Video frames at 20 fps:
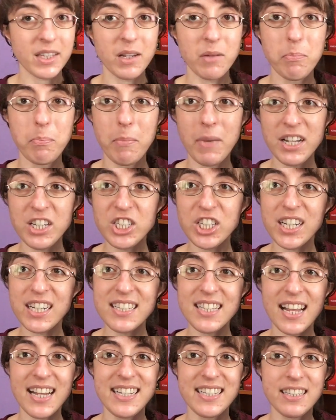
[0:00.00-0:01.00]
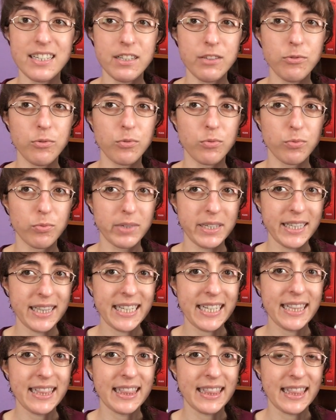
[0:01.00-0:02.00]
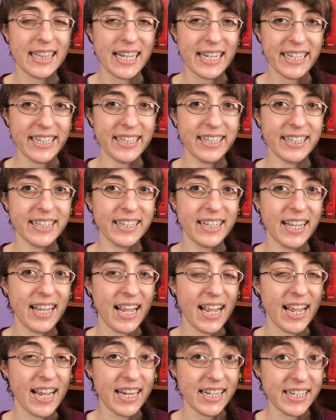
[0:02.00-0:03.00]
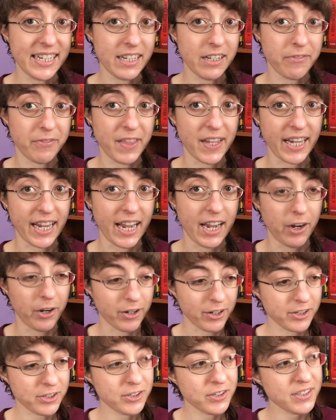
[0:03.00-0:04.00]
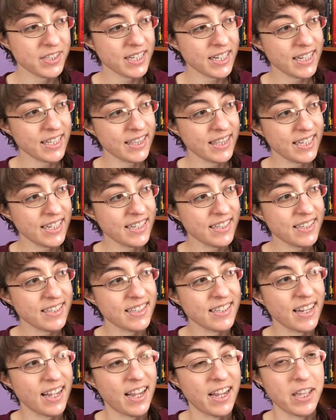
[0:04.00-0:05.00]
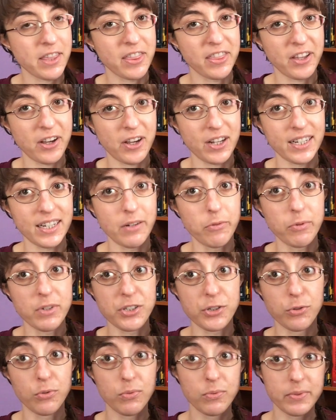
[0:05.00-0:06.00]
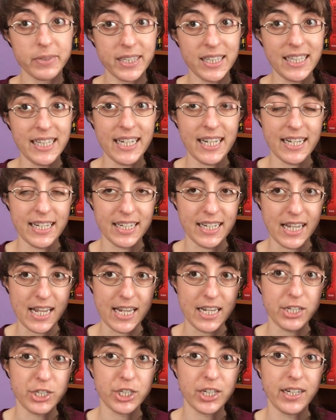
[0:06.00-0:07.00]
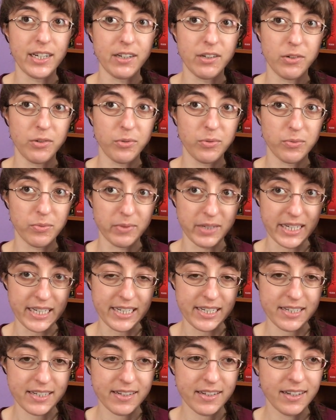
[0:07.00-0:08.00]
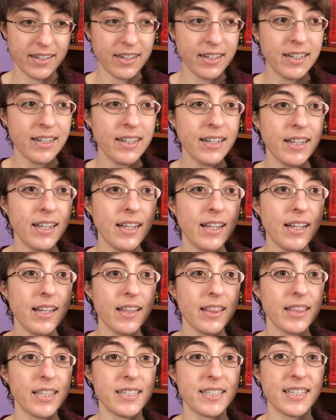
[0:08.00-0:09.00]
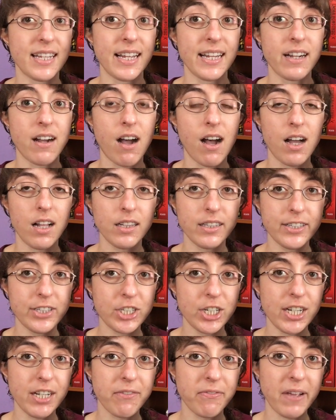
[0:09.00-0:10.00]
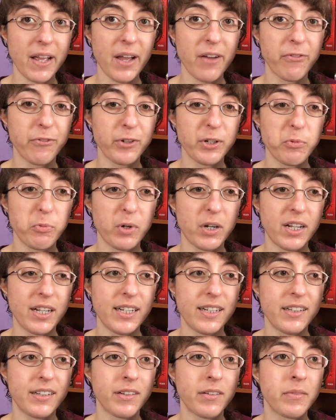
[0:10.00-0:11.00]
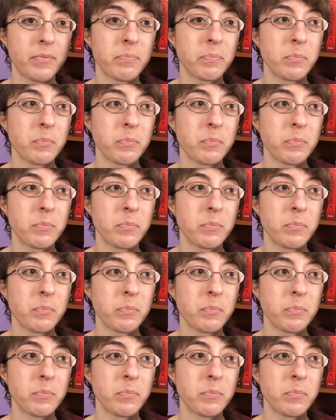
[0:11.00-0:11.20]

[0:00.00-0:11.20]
Much as I didn't really like any of the characters in this, I thought it was a really engaging read. The psychology of everyone,